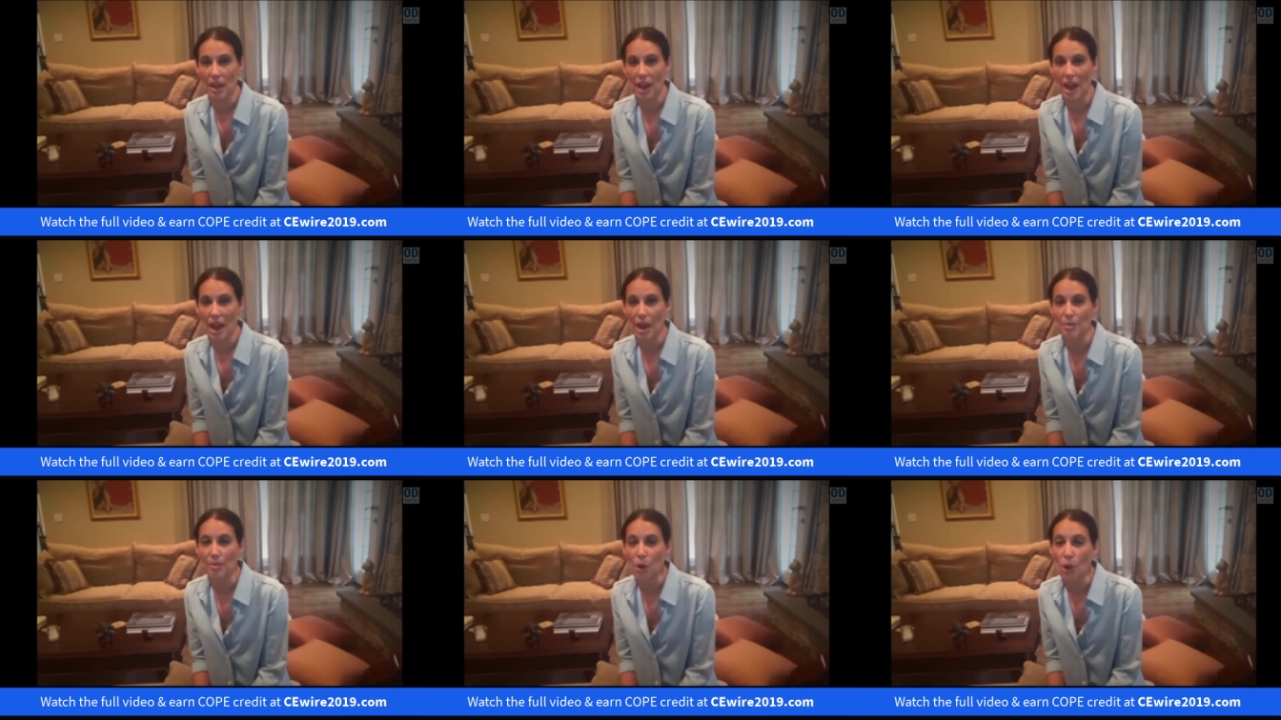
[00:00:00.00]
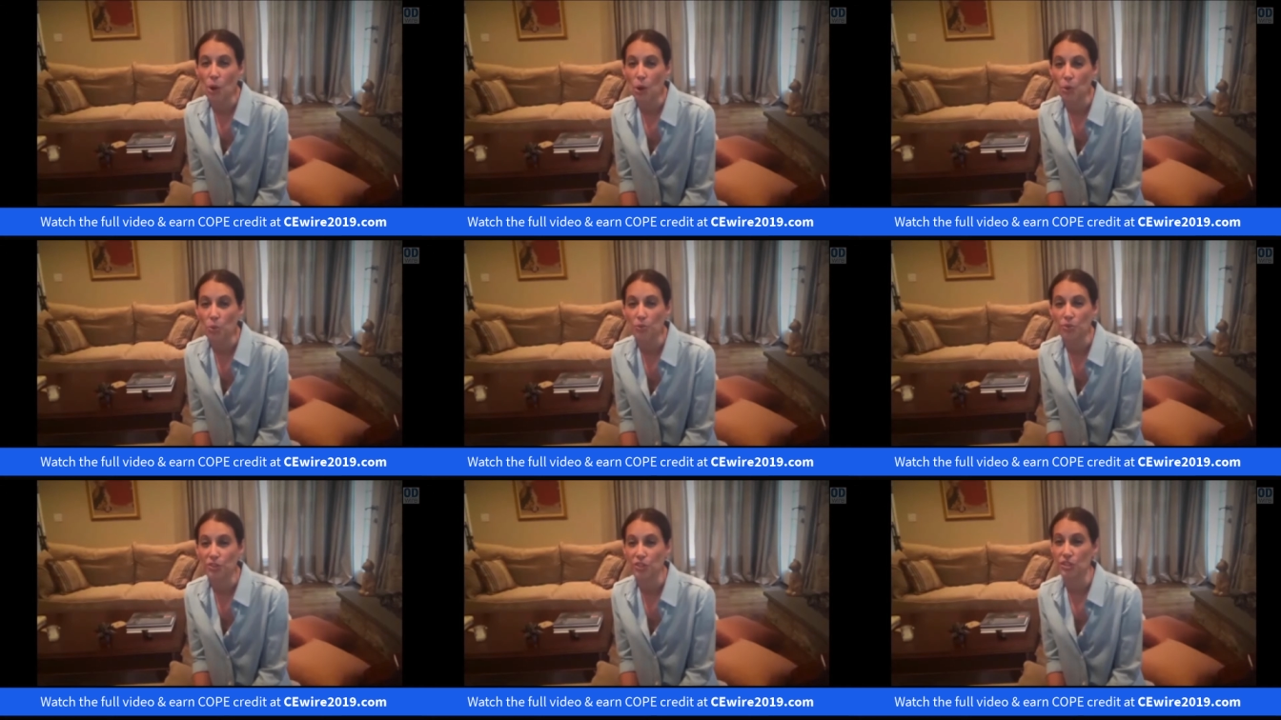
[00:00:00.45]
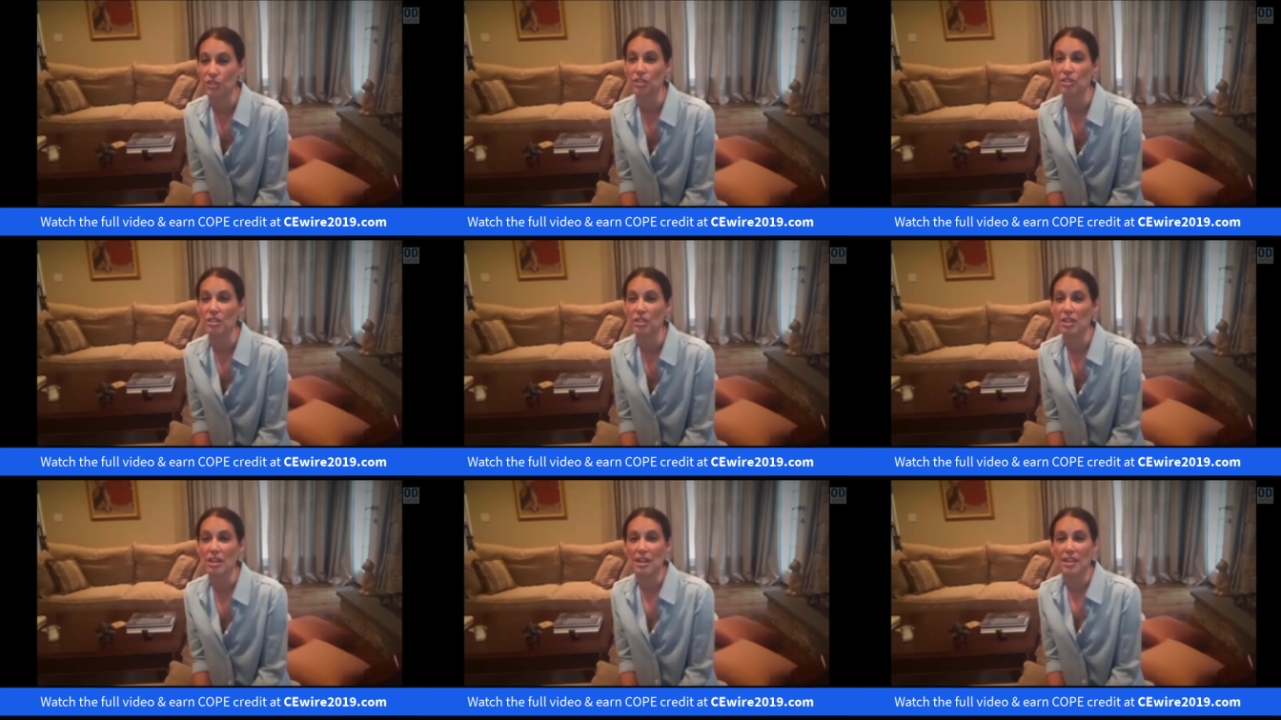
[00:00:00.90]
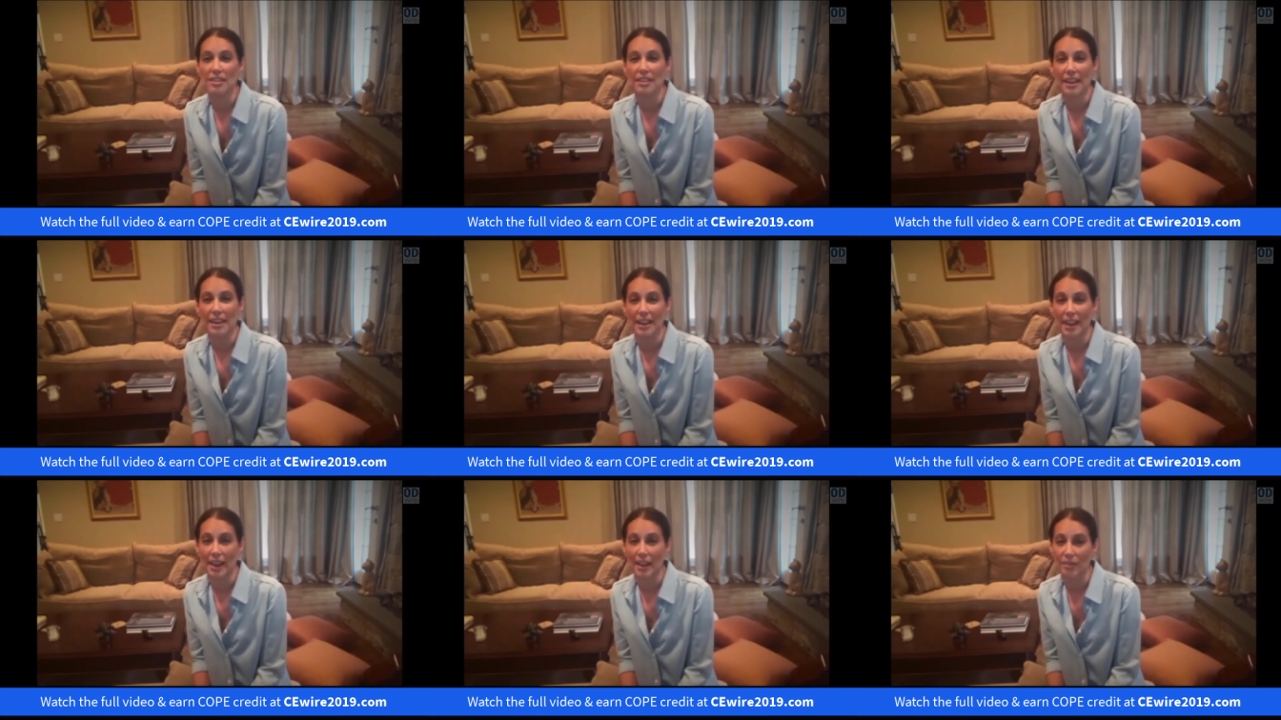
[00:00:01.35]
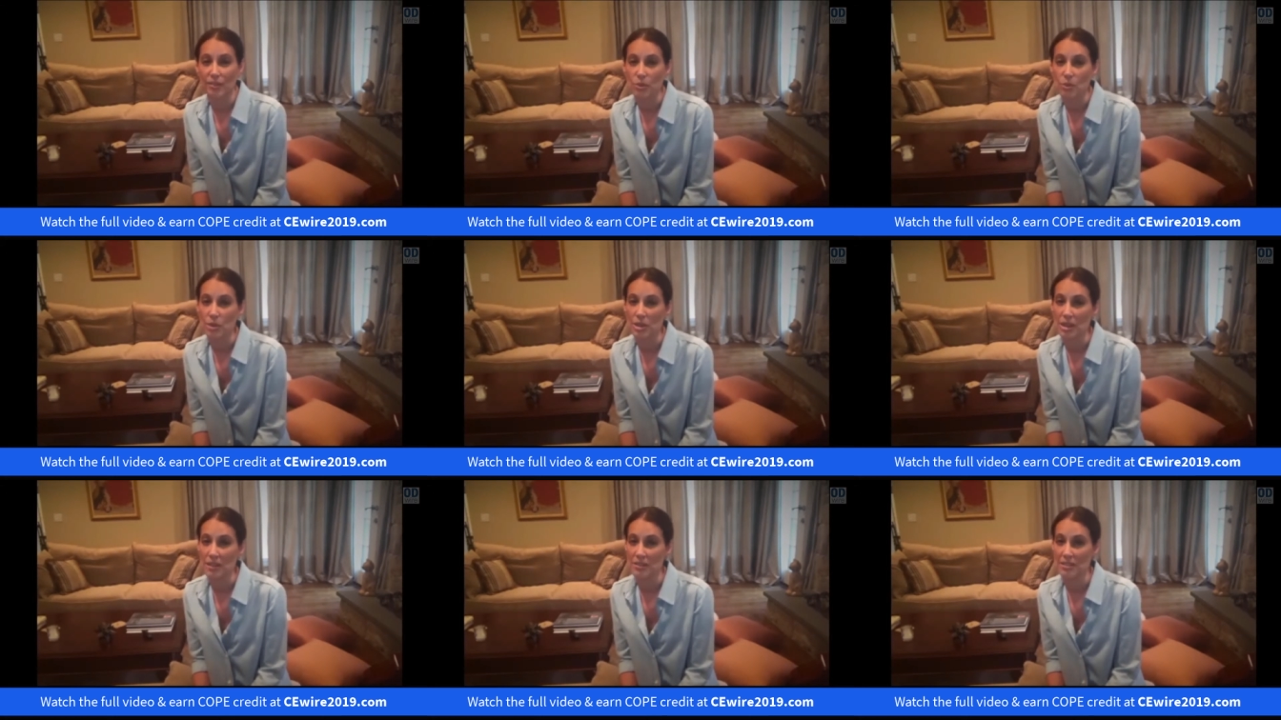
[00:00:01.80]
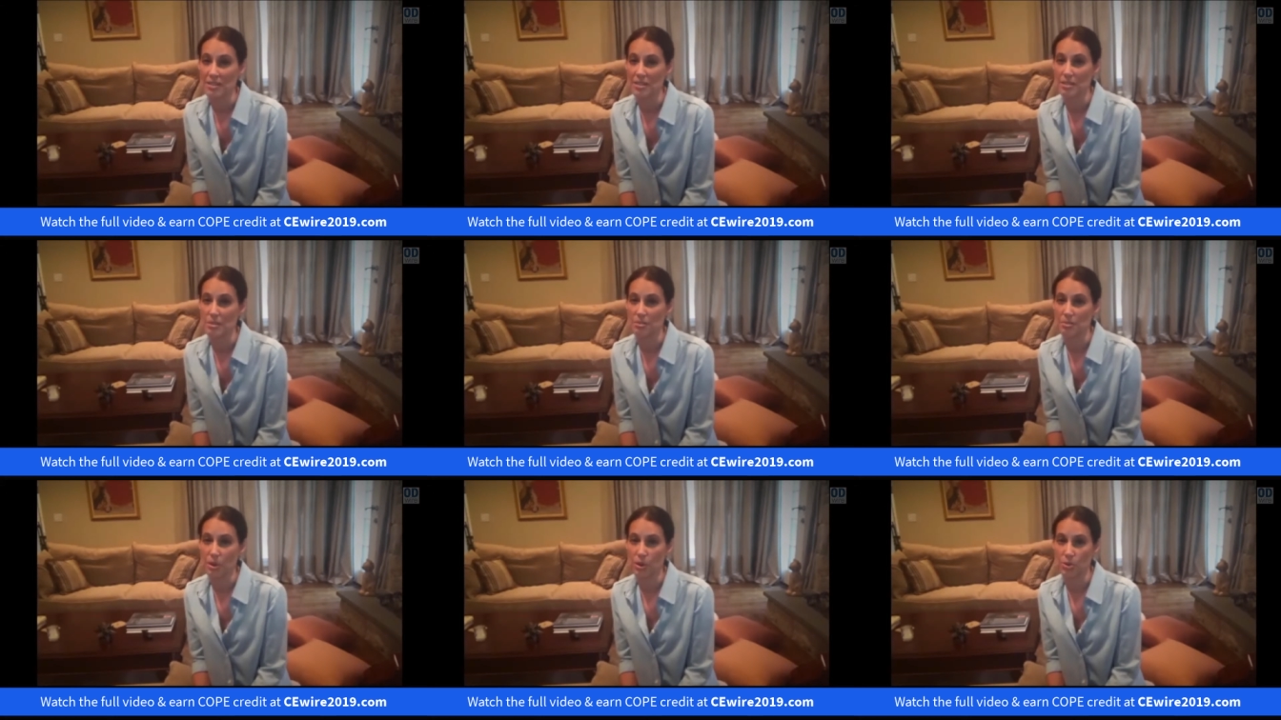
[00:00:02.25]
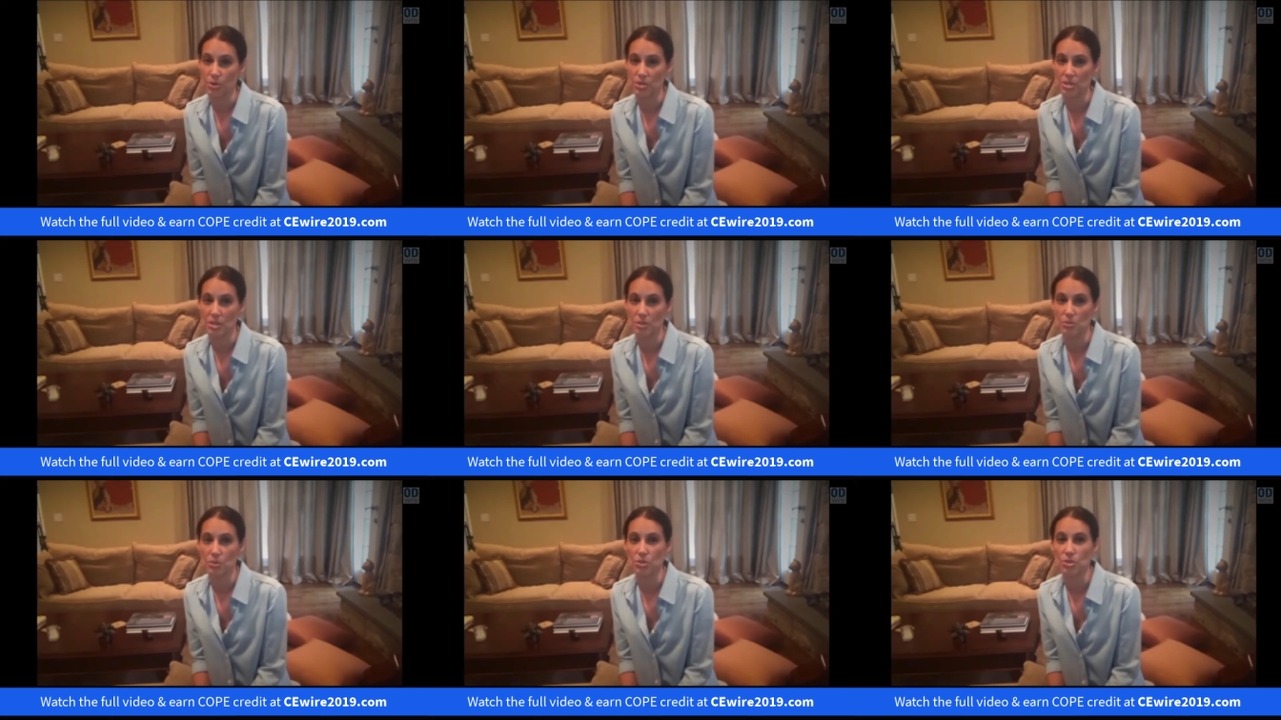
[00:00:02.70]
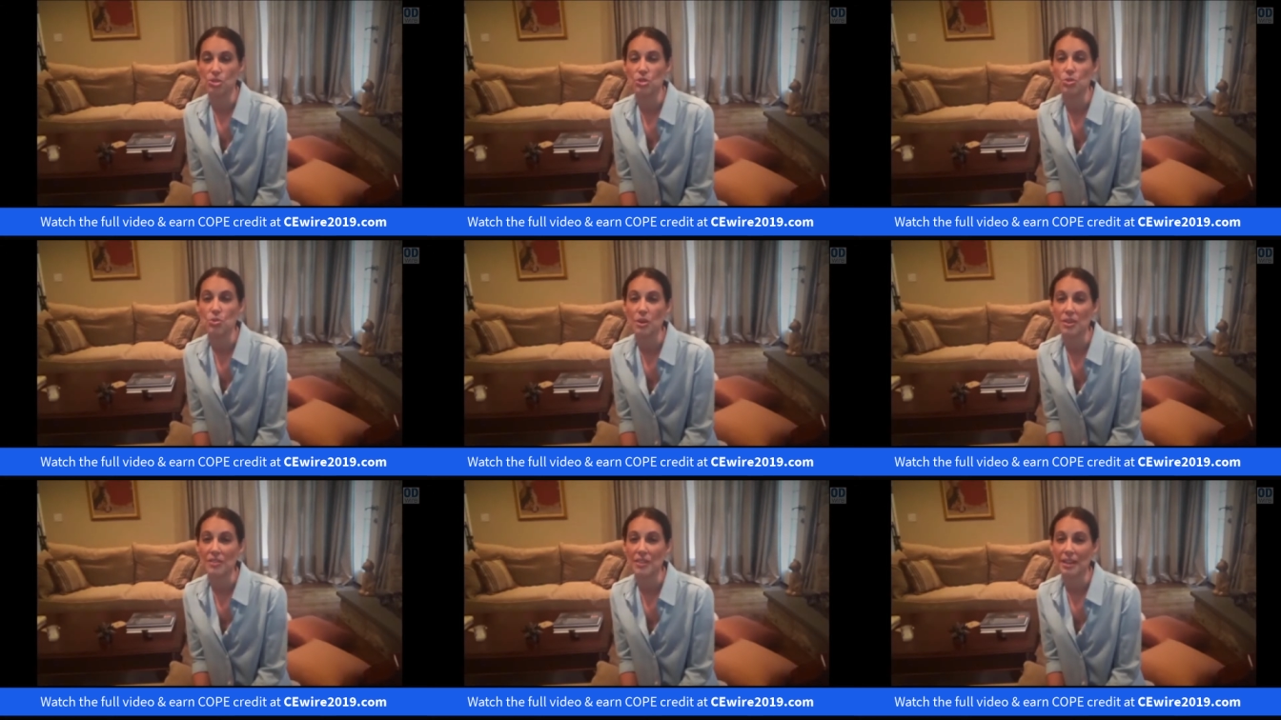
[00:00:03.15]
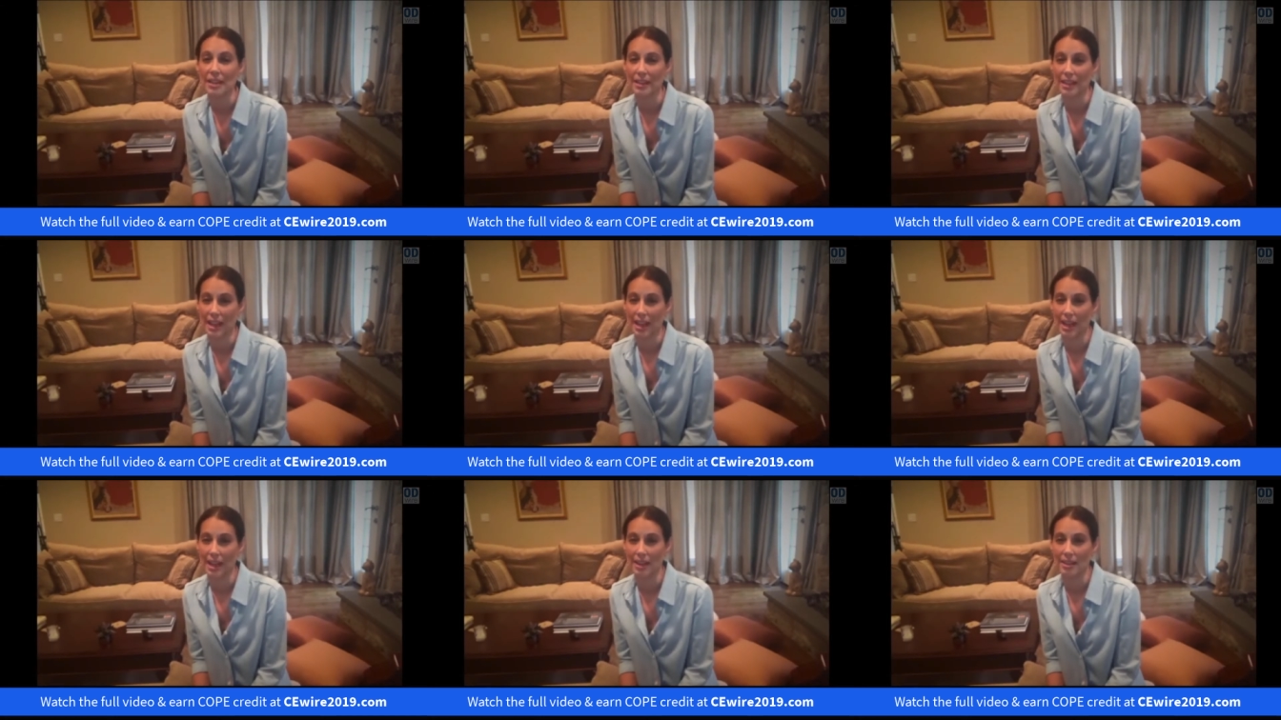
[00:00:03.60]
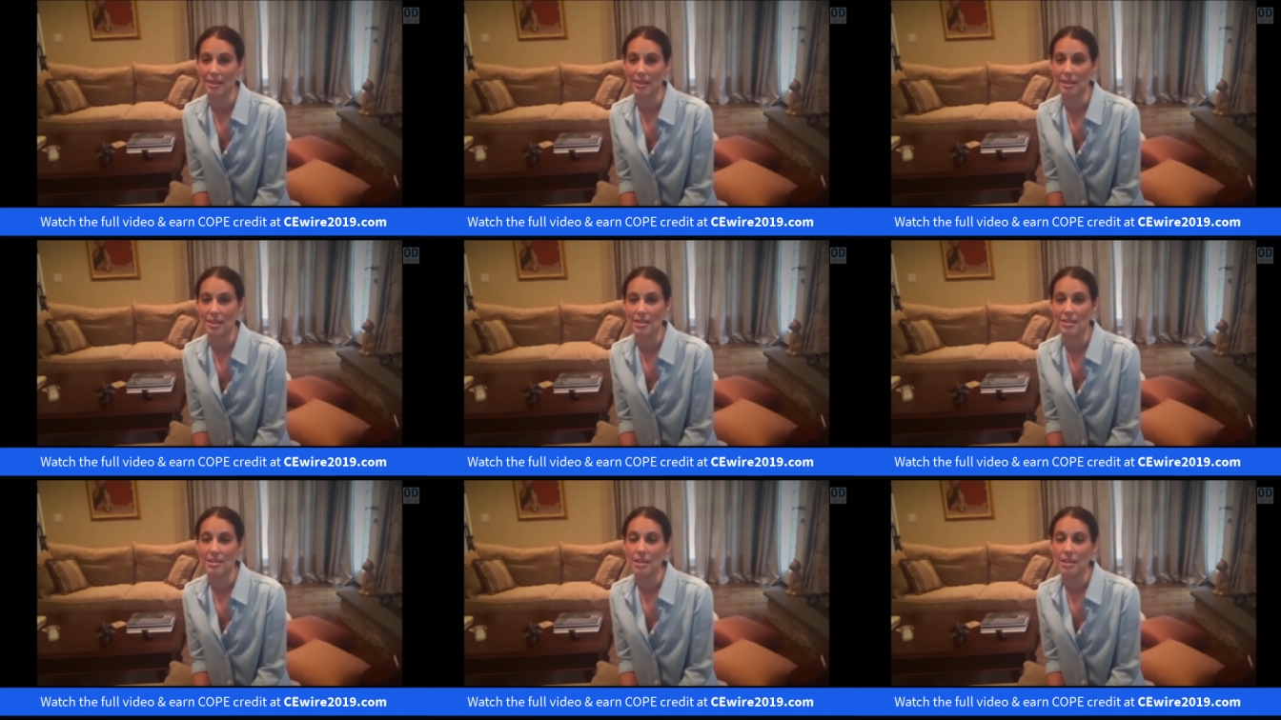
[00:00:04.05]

I'm hopeful that everyone at this symposium will do what they can